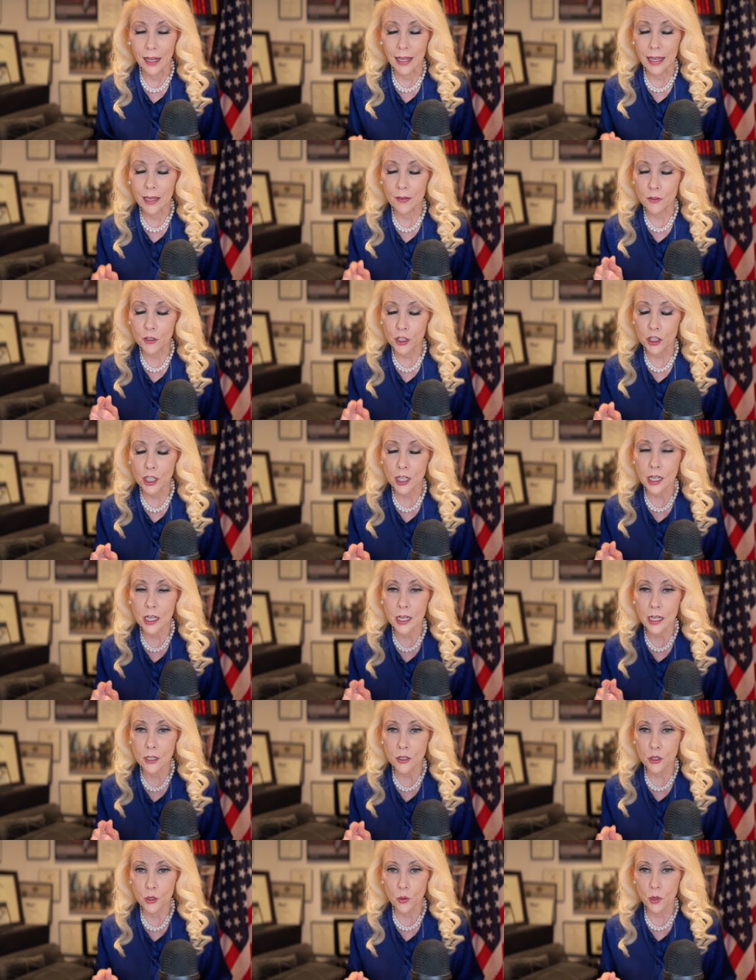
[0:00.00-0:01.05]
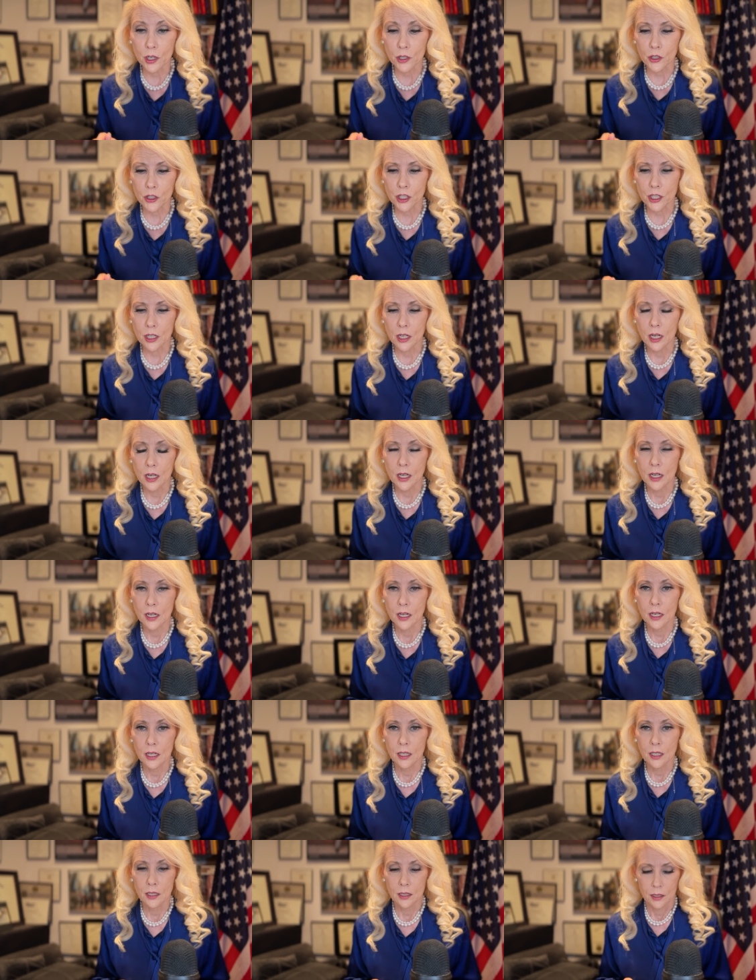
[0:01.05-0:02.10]
If she endorsed
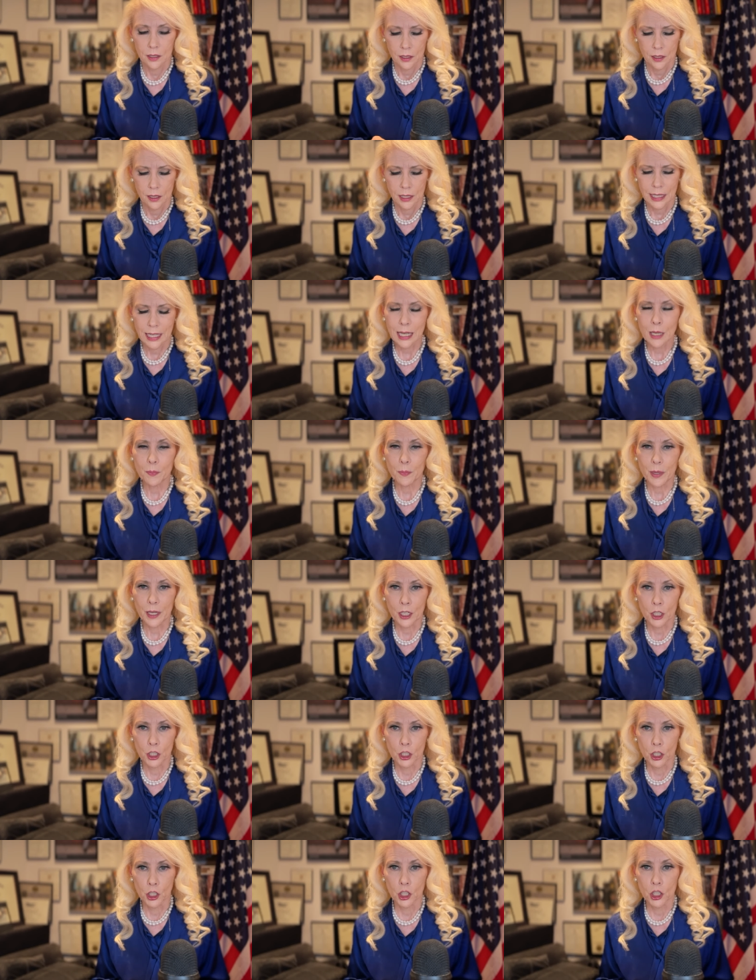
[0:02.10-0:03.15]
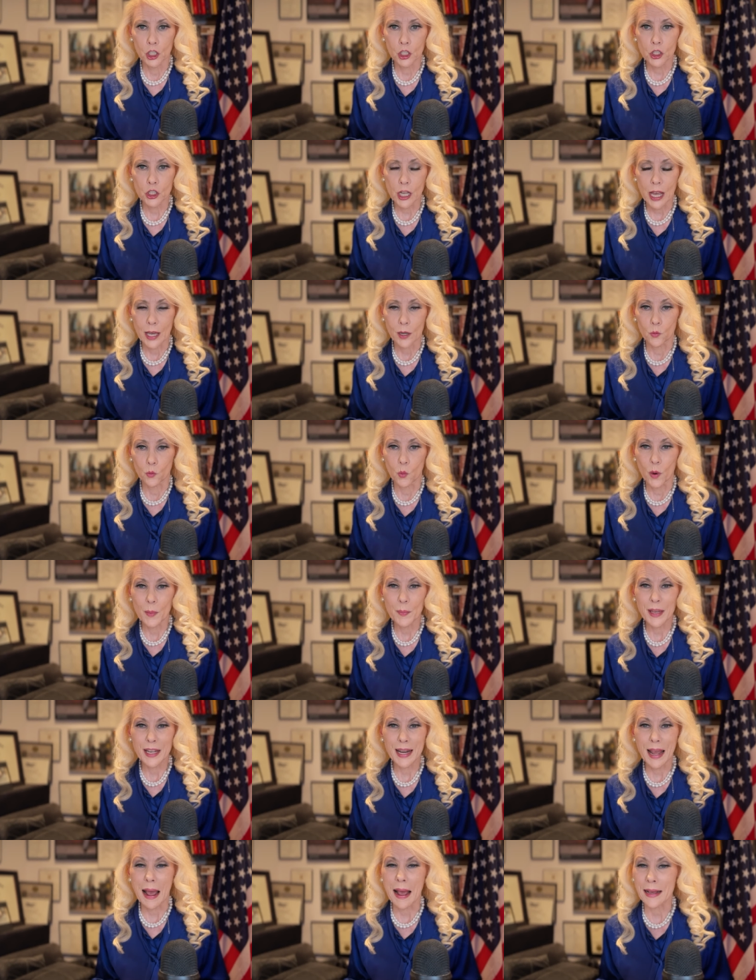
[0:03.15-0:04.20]
keeping girls and
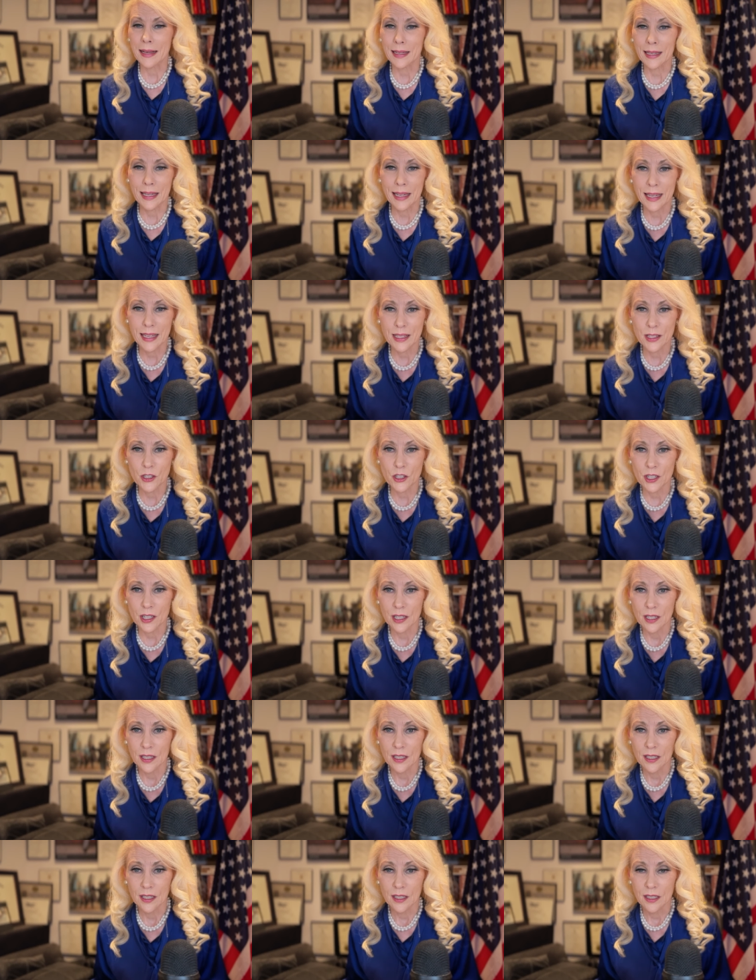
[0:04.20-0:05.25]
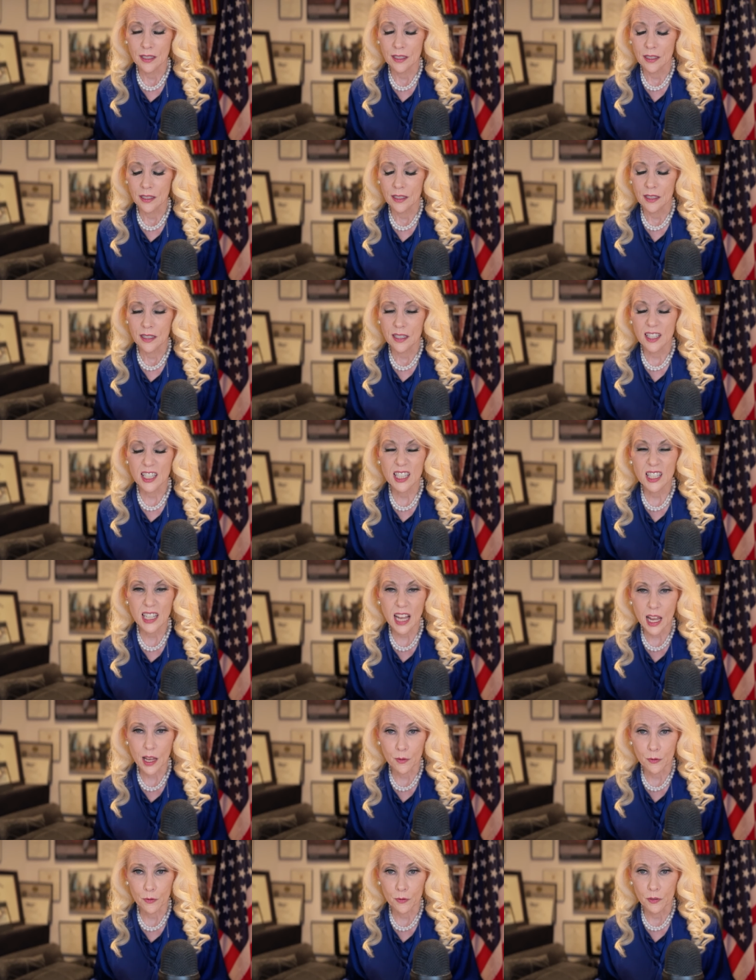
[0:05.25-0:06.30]
women and kids
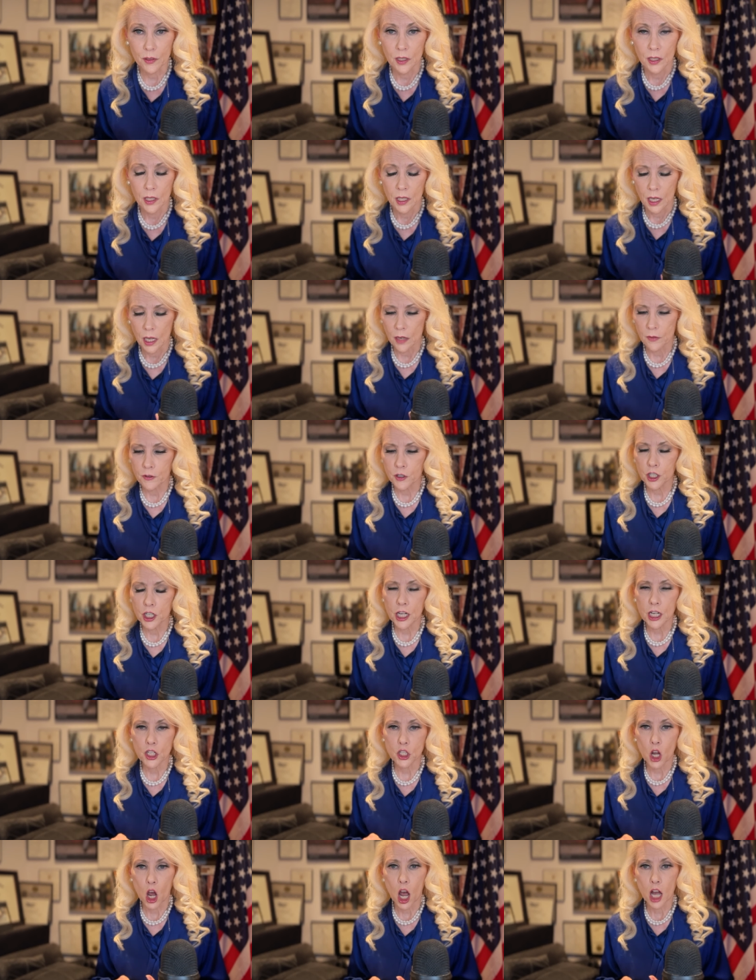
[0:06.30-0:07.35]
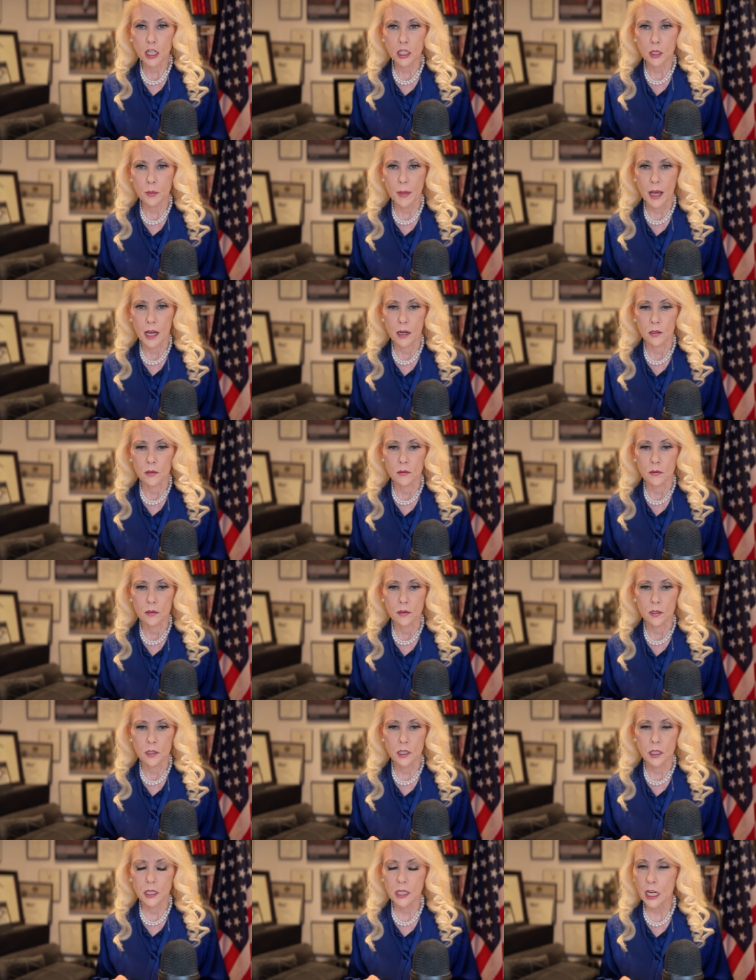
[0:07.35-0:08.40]
safe, if she talked about
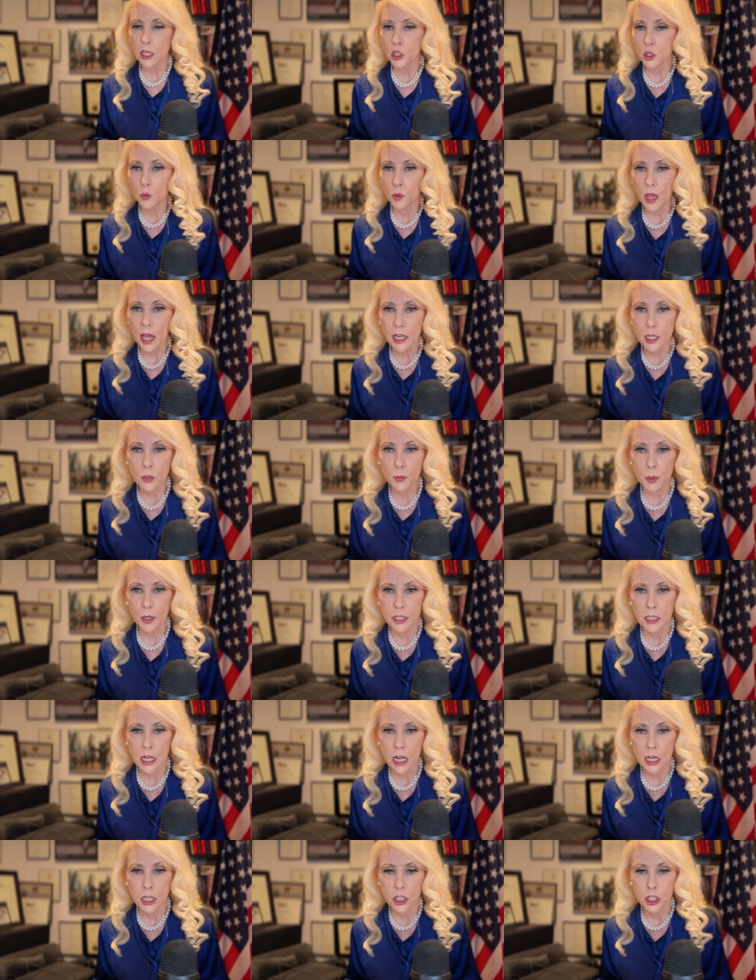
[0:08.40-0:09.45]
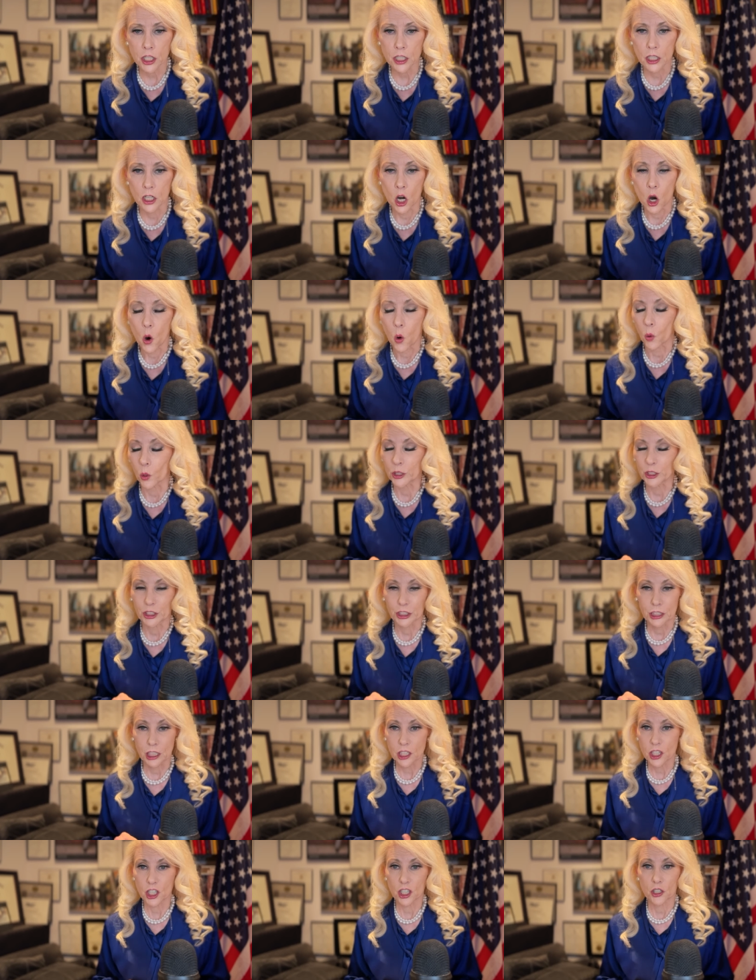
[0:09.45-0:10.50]
sexual exploitation or
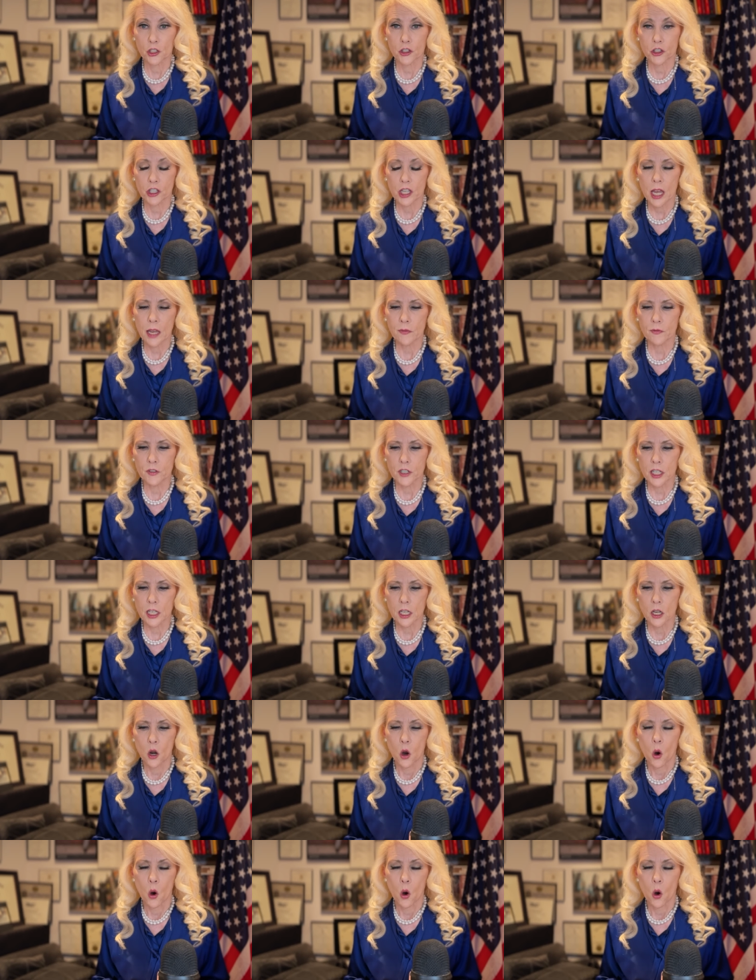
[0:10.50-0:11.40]
digital safety